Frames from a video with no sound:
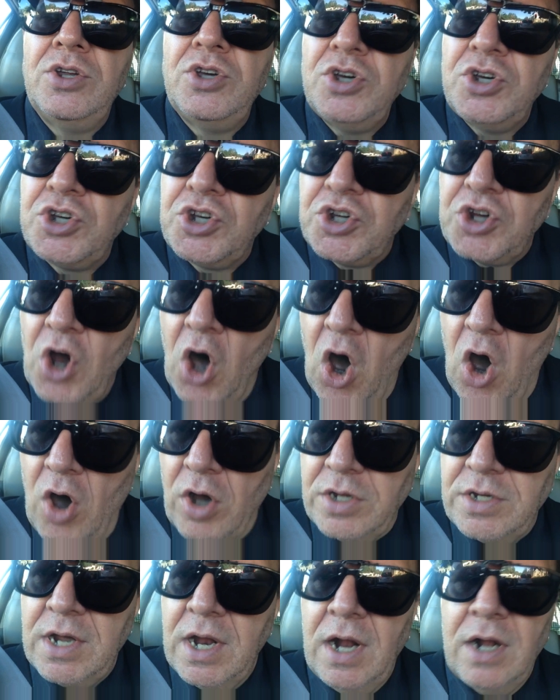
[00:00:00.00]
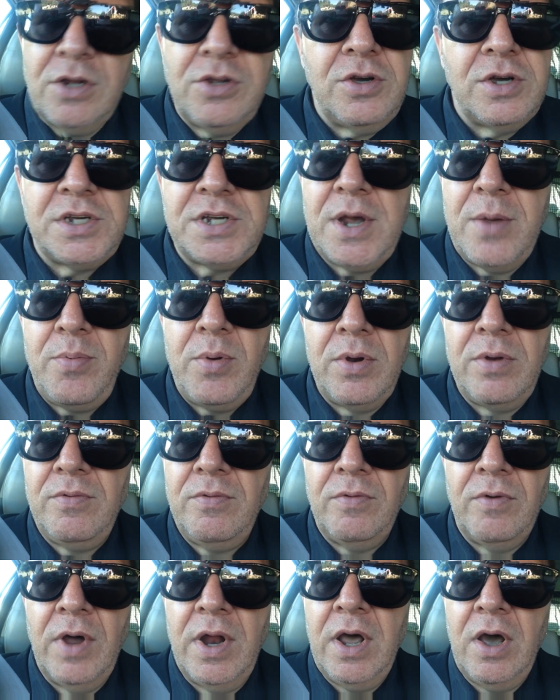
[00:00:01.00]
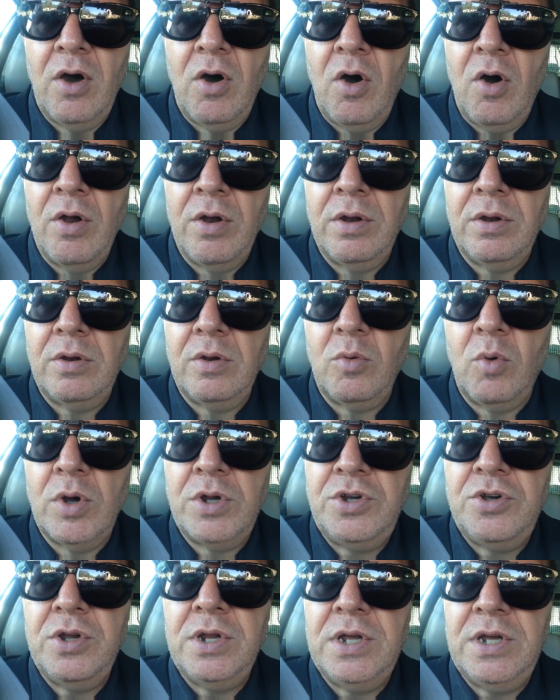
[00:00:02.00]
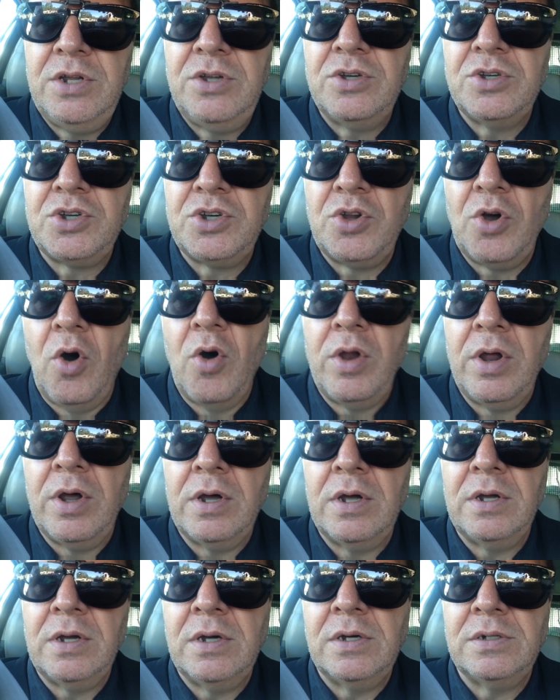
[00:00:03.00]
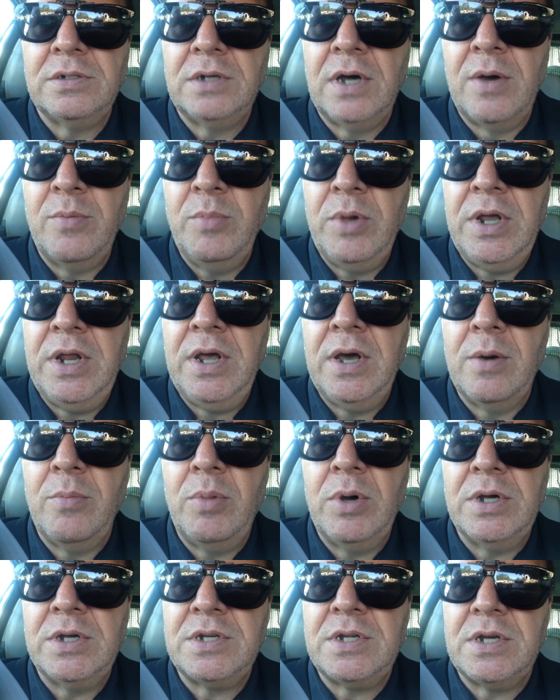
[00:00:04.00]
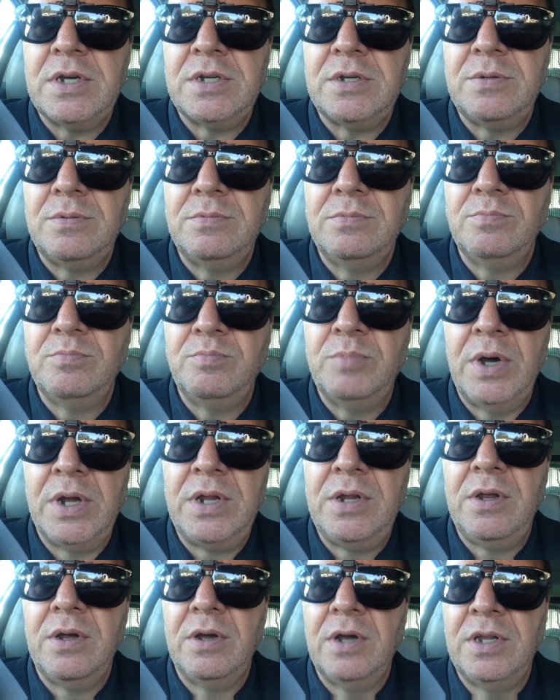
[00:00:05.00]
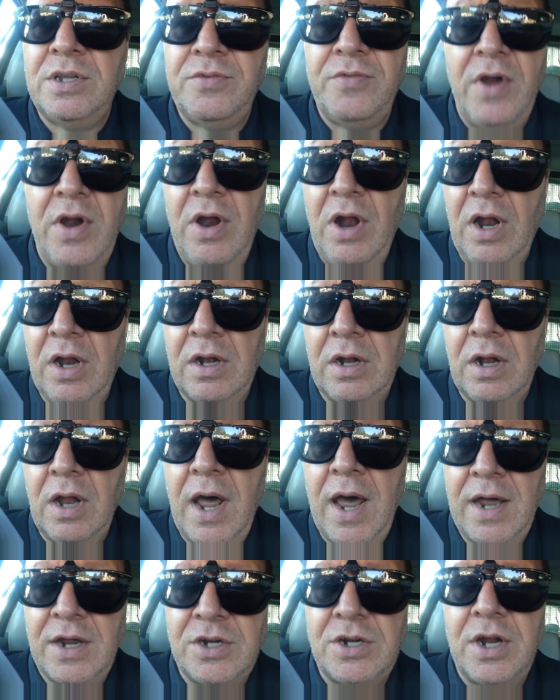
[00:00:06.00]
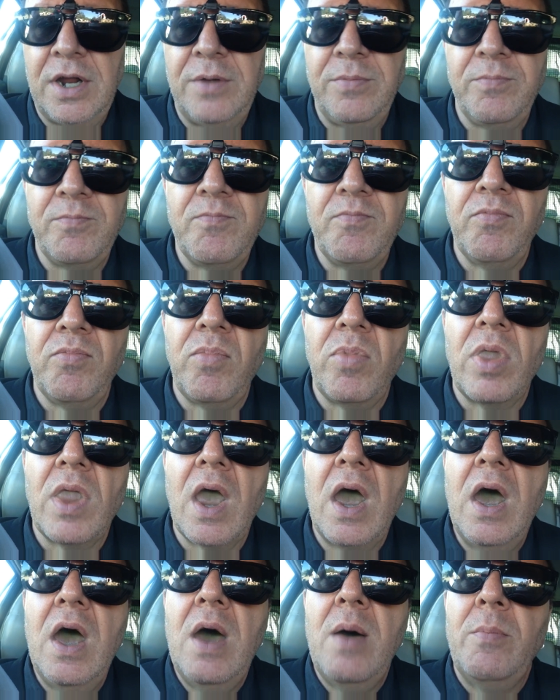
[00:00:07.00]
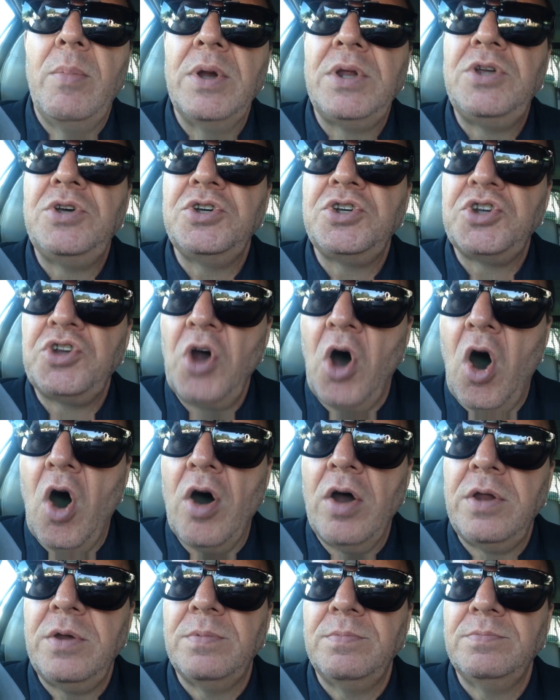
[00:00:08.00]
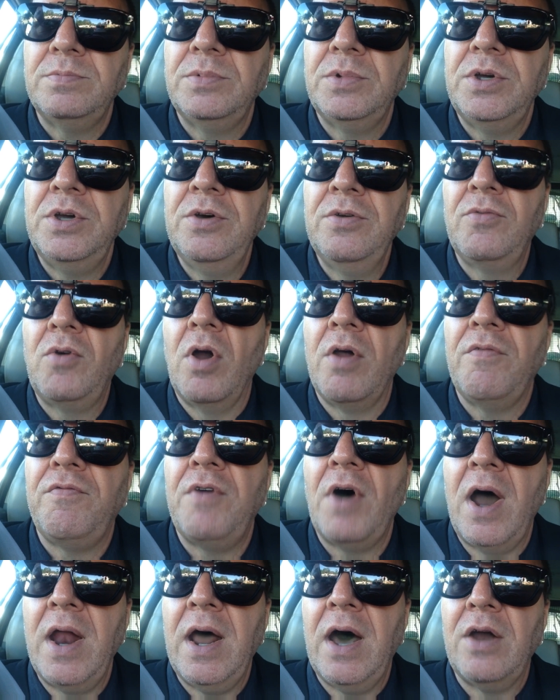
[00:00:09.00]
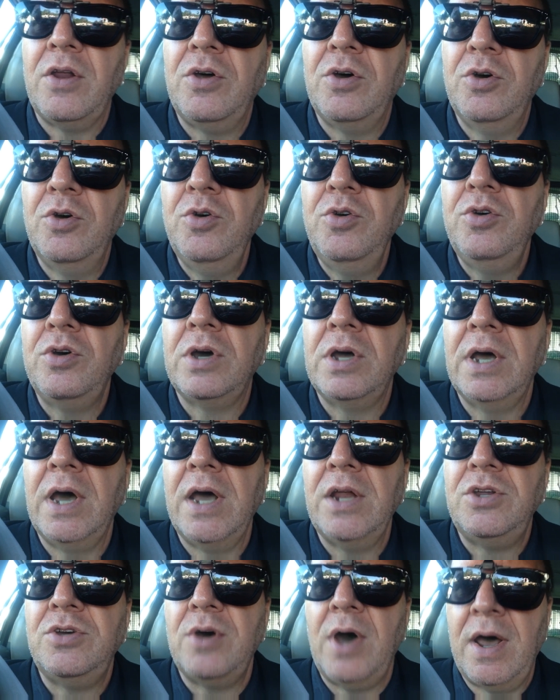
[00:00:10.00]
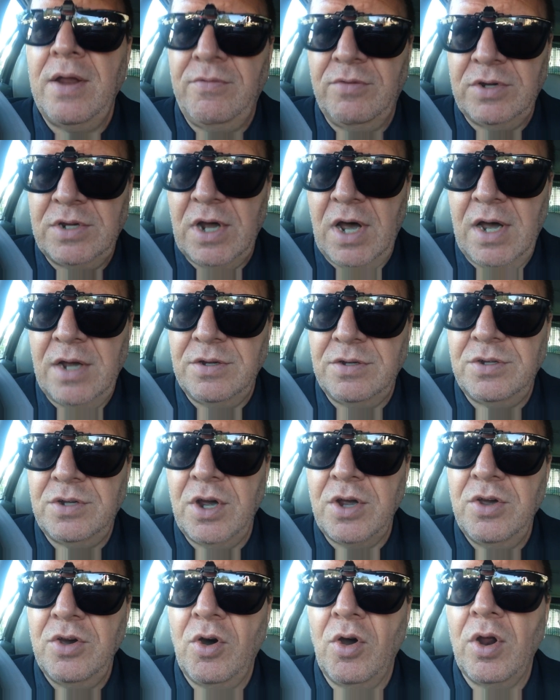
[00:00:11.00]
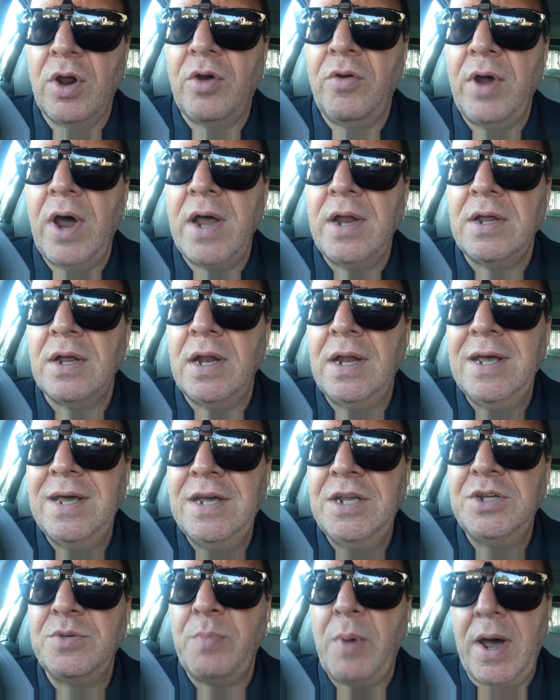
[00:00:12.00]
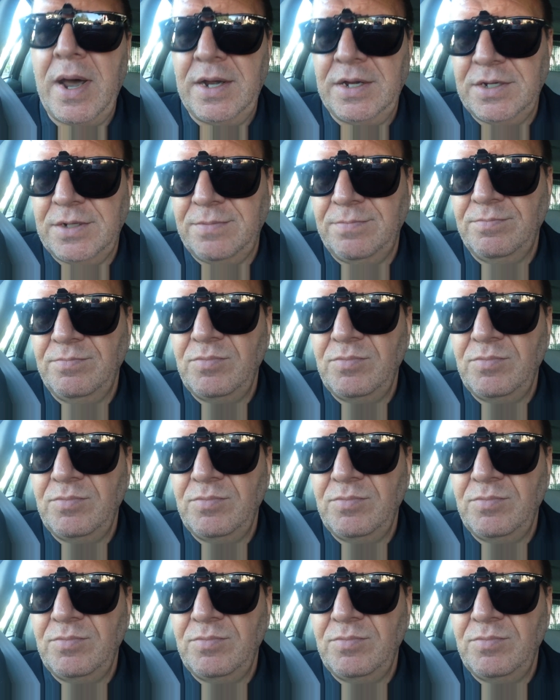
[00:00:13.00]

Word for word: to start, and I'll do a separate video on what you need to start a, a media business, but it's very little actually. But to start, you've got to find out who you can get to advertise. So you've got to create a leads base.